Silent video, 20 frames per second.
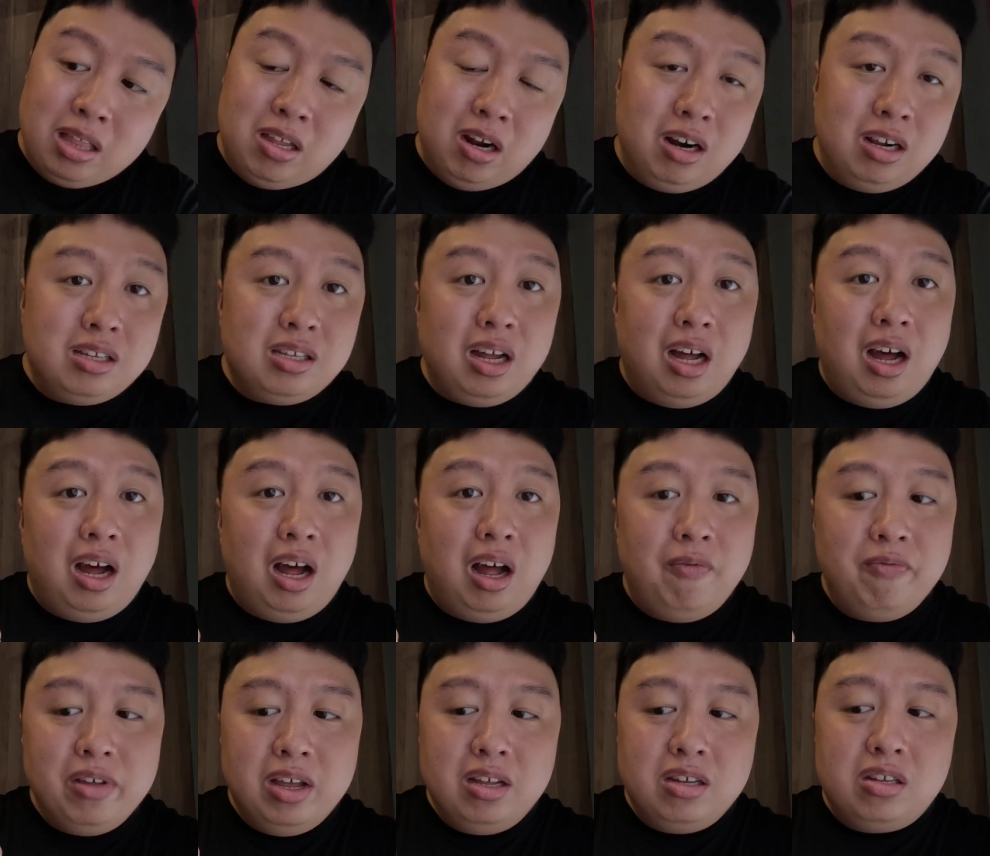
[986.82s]
There's
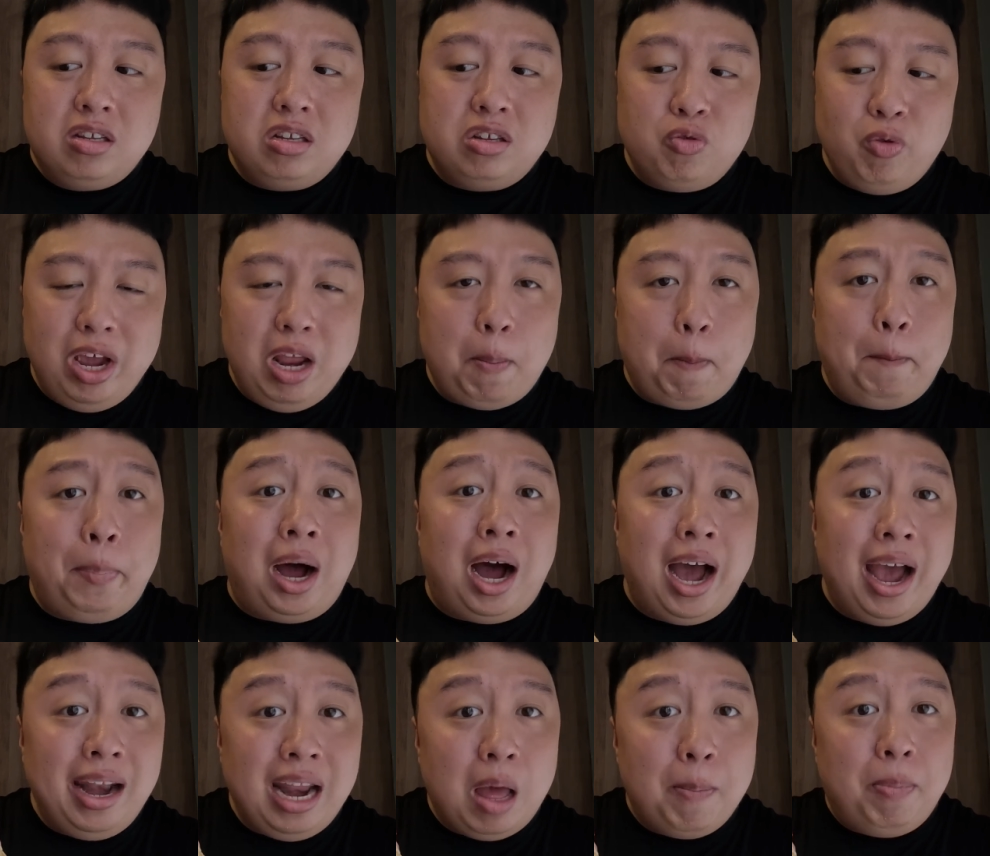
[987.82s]
a sweet
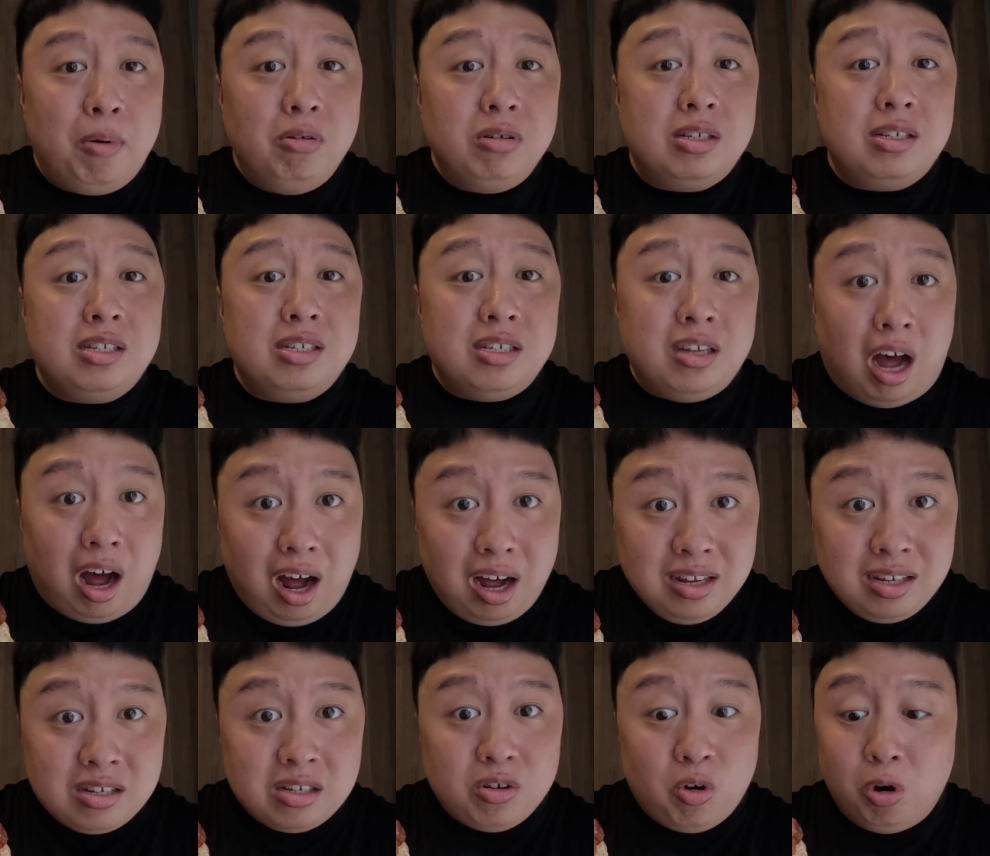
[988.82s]
pineapple
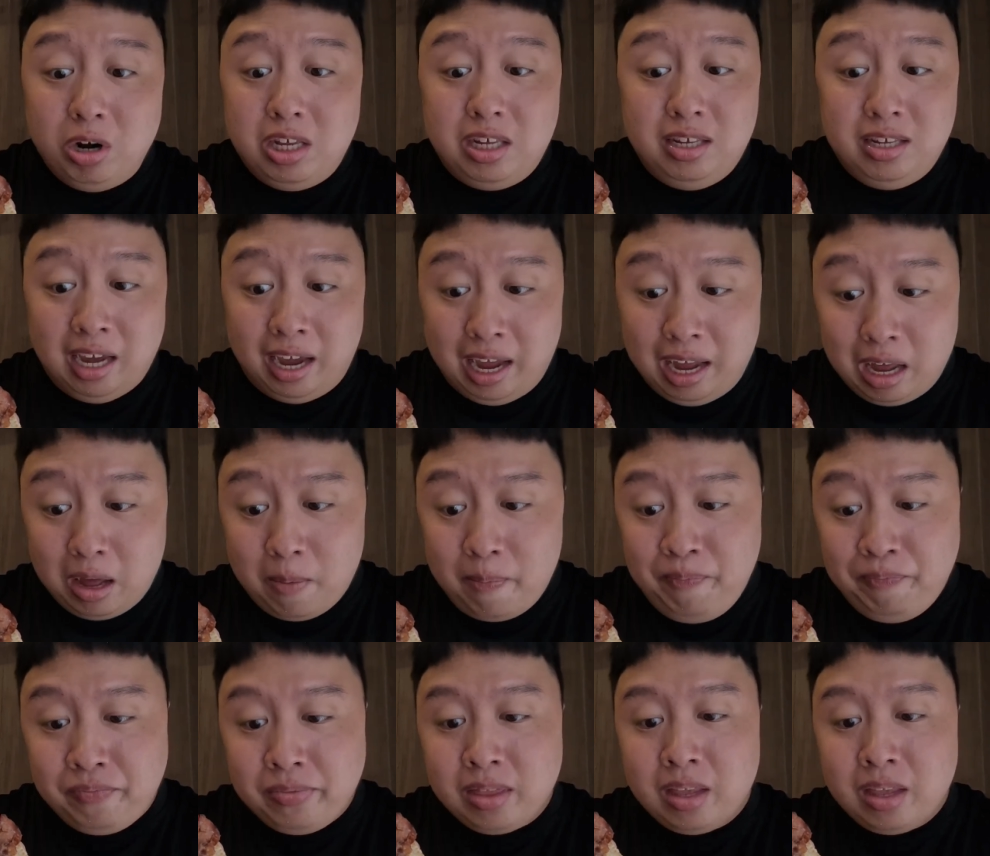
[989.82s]
sauce or jam.